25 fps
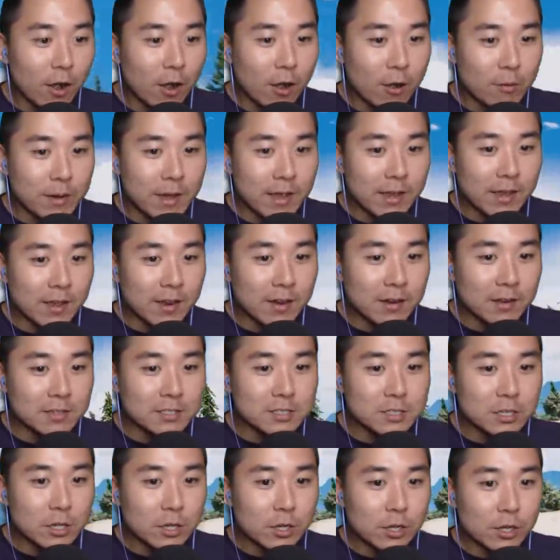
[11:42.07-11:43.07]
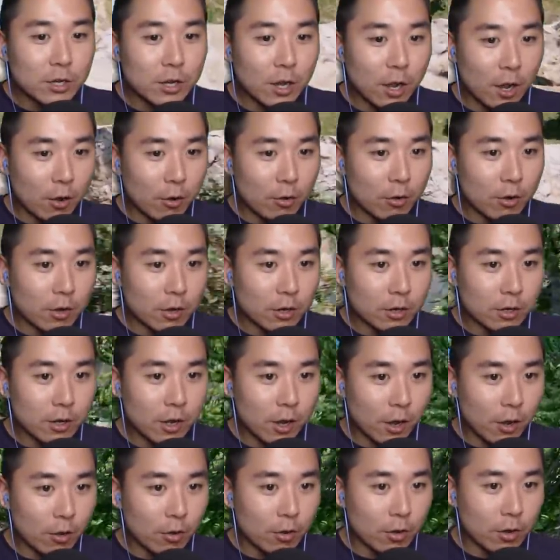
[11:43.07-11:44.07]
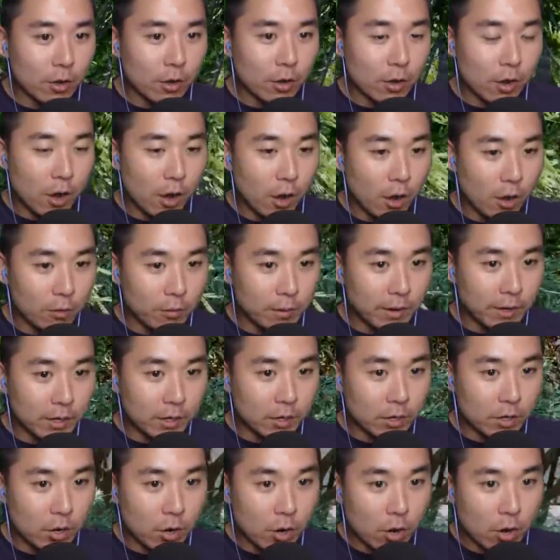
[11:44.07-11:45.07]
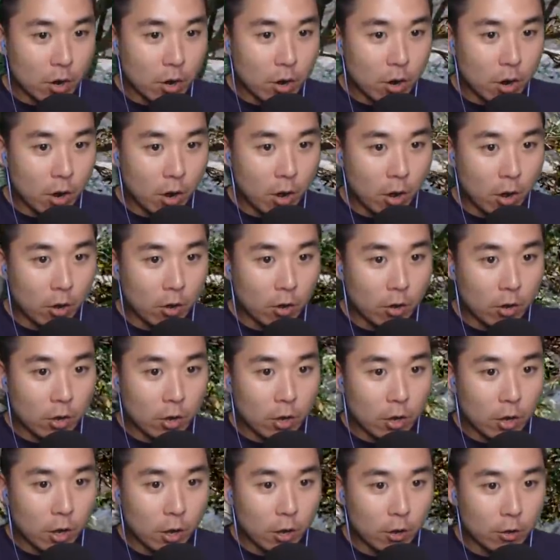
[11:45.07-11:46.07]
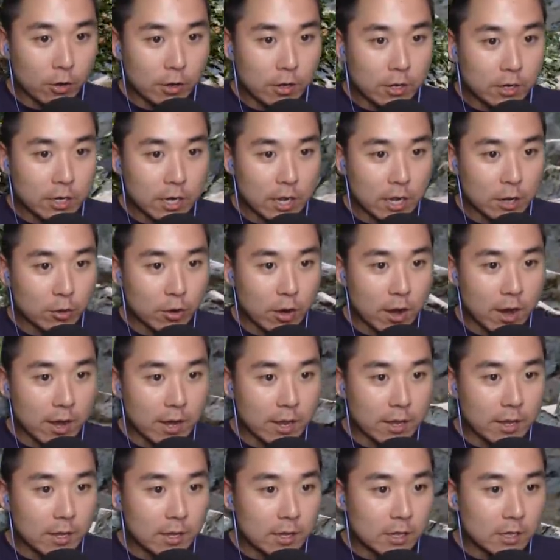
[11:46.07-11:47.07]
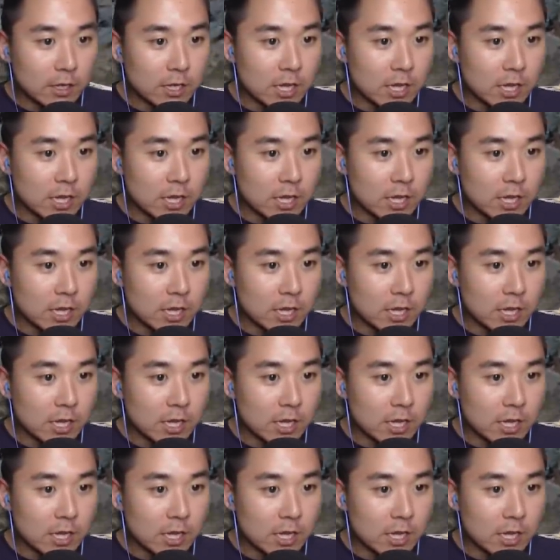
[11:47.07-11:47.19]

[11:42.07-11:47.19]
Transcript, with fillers: Oh my goodness. Go, go. Oh my god. Oh, oh. Get Granny.